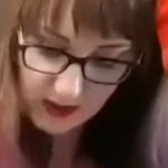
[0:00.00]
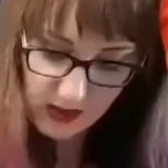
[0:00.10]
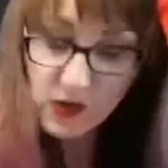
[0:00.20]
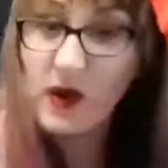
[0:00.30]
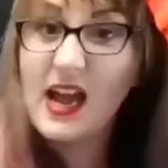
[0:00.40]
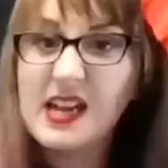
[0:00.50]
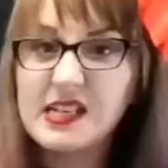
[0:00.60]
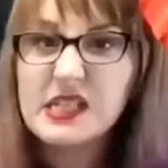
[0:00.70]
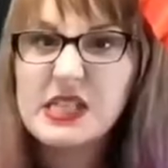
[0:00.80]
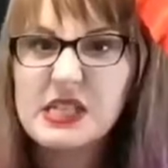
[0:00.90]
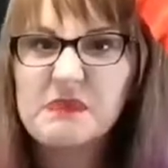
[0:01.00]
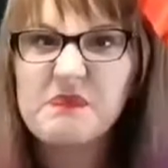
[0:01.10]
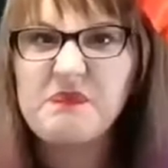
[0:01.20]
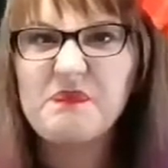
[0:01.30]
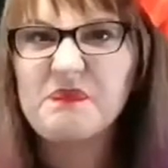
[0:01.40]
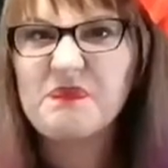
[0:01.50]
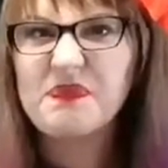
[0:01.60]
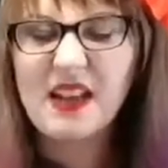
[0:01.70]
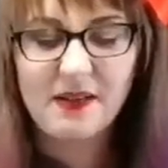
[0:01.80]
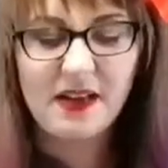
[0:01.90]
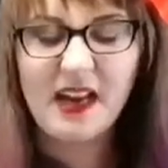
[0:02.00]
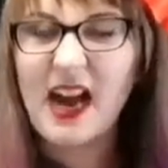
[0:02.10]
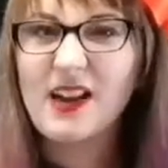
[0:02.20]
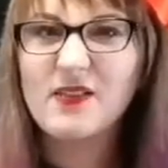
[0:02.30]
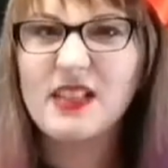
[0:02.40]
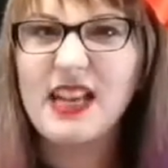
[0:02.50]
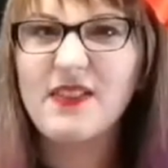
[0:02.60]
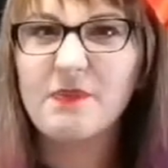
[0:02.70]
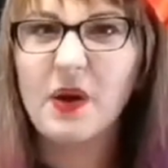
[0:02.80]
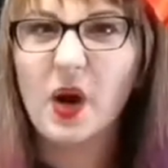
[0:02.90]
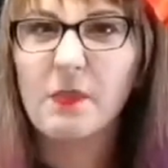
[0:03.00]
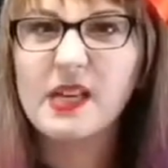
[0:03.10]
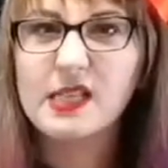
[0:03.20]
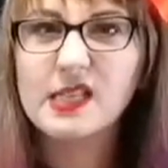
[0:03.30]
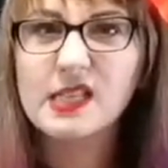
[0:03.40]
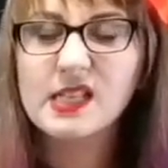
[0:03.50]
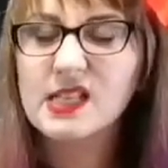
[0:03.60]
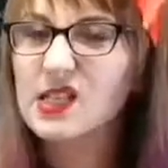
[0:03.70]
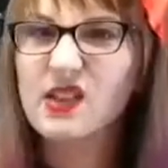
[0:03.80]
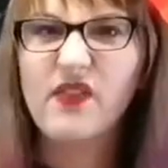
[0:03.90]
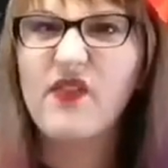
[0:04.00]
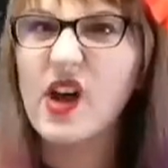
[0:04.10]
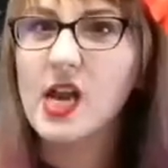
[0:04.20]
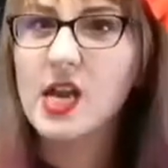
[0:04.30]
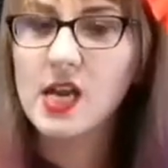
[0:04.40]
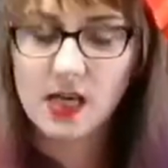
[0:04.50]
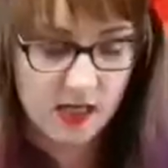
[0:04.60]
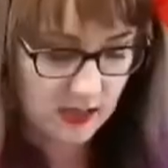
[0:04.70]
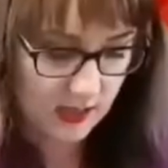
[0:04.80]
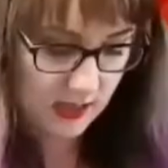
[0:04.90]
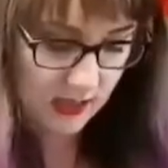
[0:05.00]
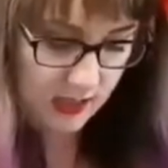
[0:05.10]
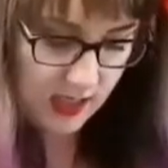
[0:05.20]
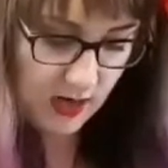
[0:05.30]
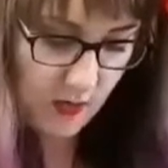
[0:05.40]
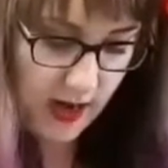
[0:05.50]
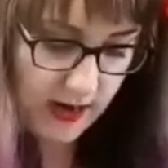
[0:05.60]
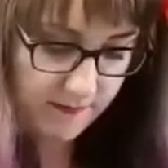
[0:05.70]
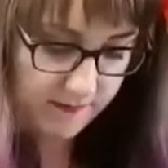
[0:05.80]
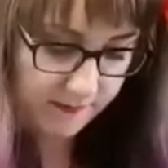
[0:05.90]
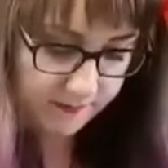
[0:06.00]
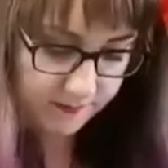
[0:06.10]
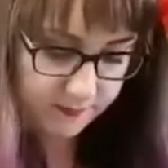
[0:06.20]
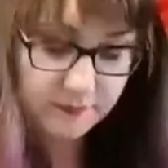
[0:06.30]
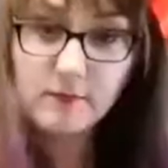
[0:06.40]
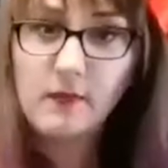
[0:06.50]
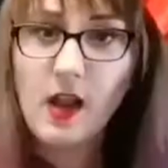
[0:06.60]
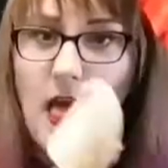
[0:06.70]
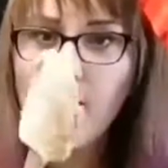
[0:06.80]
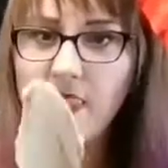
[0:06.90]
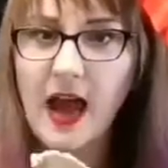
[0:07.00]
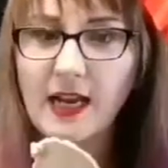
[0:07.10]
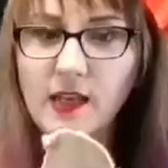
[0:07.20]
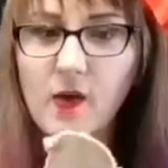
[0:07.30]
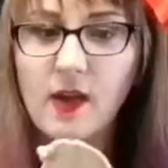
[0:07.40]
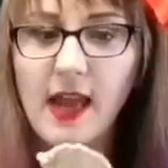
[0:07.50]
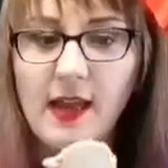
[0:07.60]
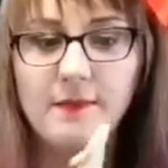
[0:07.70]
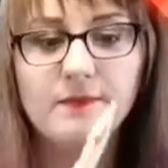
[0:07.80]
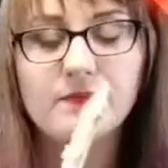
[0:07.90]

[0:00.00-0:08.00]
I do duets. I don't really have a purpose, just fun. You know what? That's okay.